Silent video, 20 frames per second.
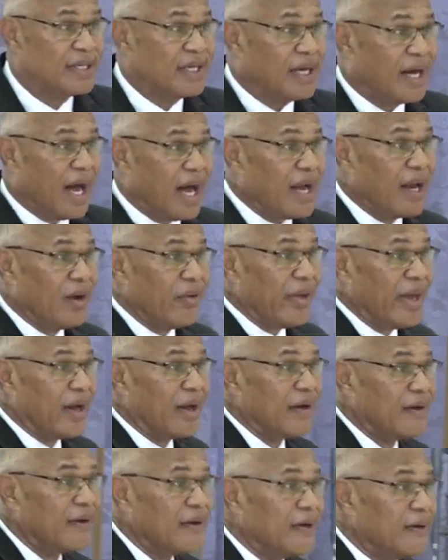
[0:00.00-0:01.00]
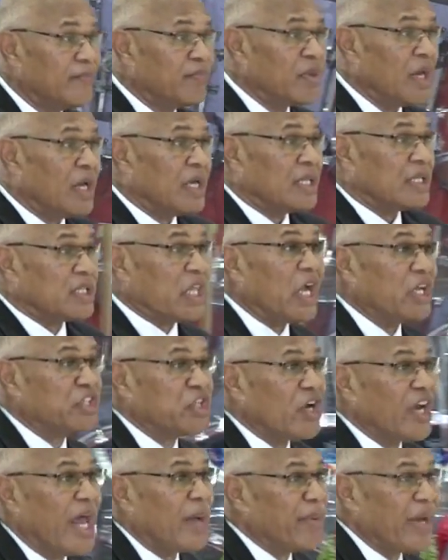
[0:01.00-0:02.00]
Hallelujah. Turn to
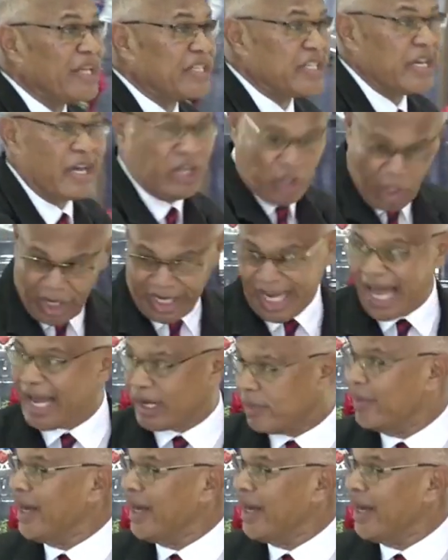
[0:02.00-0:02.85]
your neighbor and said, God liked me.